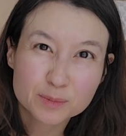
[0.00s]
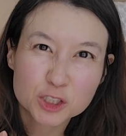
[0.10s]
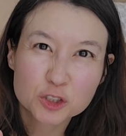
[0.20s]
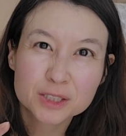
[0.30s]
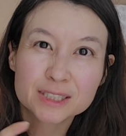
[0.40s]

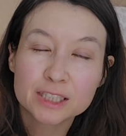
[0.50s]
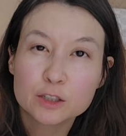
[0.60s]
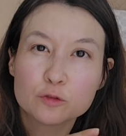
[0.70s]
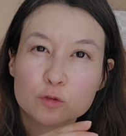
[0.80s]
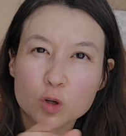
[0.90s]
sure the
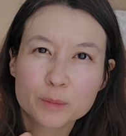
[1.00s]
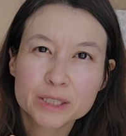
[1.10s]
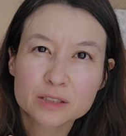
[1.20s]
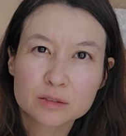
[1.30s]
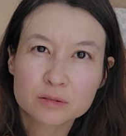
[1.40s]
date
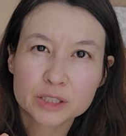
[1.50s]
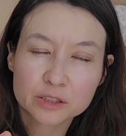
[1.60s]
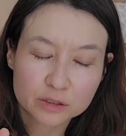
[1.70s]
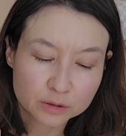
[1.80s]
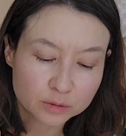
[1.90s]
formats are
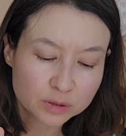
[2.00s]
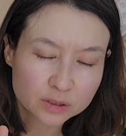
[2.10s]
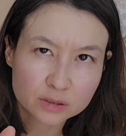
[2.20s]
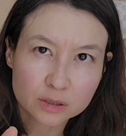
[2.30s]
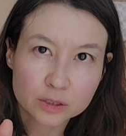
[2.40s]
right too,
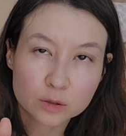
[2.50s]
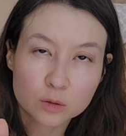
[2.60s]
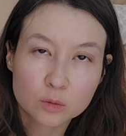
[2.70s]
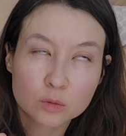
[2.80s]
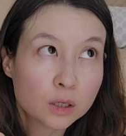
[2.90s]
because I
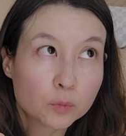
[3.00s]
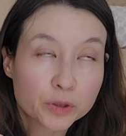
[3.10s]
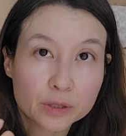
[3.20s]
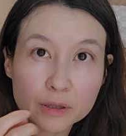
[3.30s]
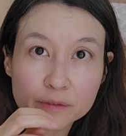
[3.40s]
know
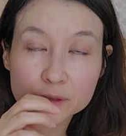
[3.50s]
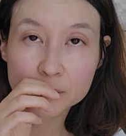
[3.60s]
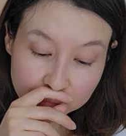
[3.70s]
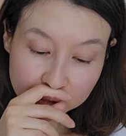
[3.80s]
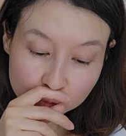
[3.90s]
with
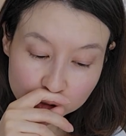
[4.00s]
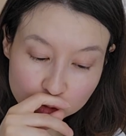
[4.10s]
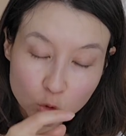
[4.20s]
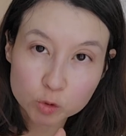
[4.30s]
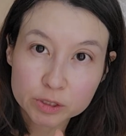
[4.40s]
11, I was
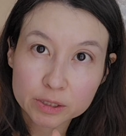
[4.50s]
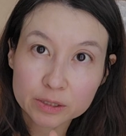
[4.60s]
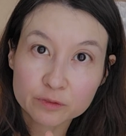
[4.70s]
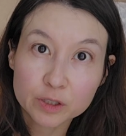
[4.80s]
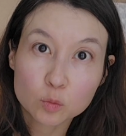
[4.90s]
told that
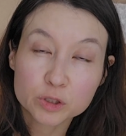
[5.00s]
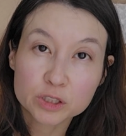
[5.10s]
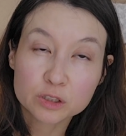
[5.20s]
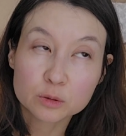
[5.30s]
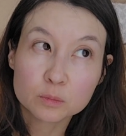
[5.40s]
the vet would
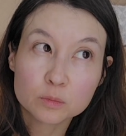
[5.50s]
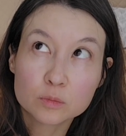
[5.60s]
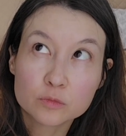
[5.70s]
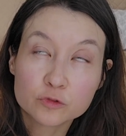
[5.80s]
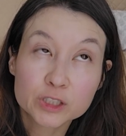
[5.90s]
need to
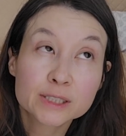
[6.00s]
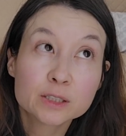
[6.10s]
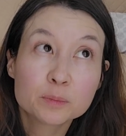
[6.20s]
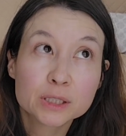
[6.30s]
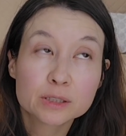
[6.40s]
fix
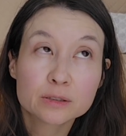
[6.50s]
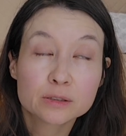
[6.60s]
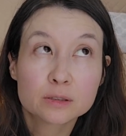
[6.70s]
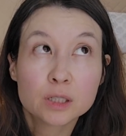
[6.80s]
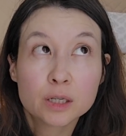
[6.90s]
it
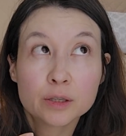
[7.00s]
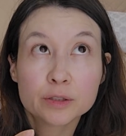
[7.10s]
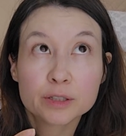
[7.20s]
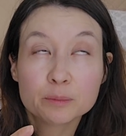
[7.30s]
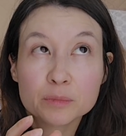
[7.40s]
because
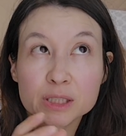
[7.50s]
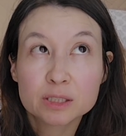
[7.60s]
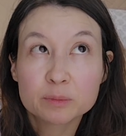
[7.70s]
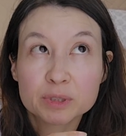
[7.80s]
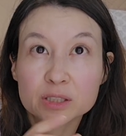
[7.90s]
they
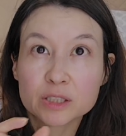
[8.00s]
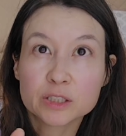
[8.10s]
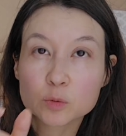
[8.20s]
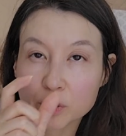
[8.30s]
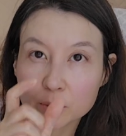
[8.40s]
mixed up the
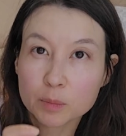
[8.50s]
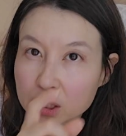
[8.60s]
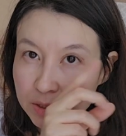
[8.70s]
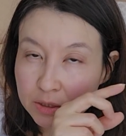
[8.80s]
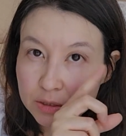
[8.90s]
dates with the months.